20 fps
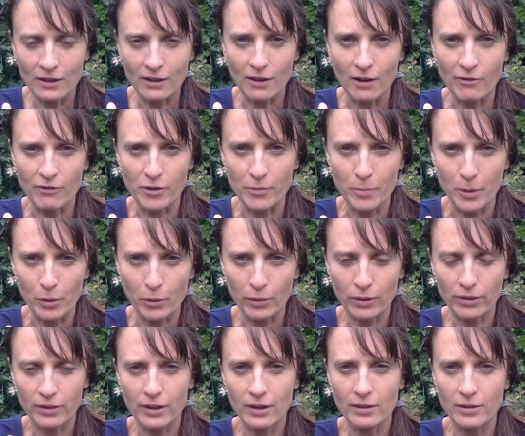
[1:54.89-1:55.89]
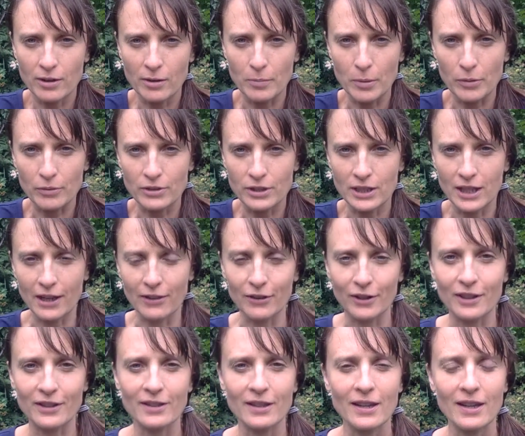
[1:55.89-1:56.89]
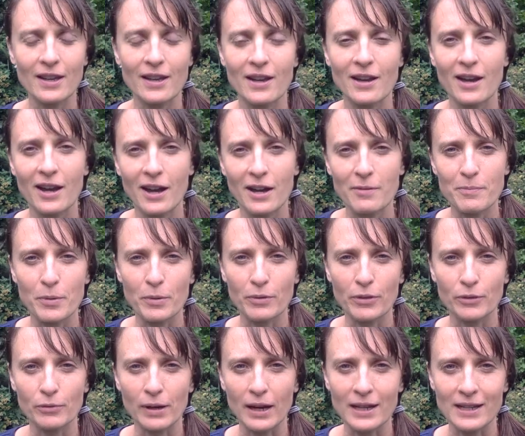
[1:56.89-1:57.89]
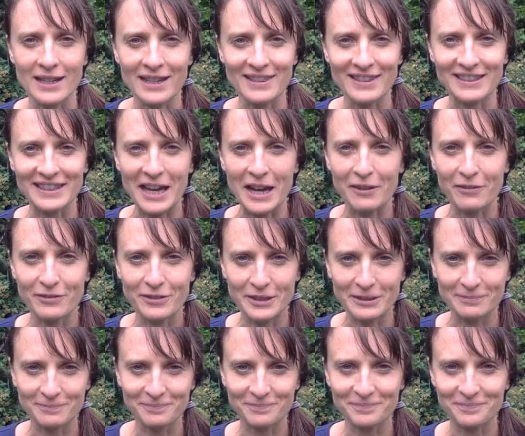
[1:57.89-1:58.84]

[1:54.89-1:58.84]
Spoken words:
of the both together, both the right and the left.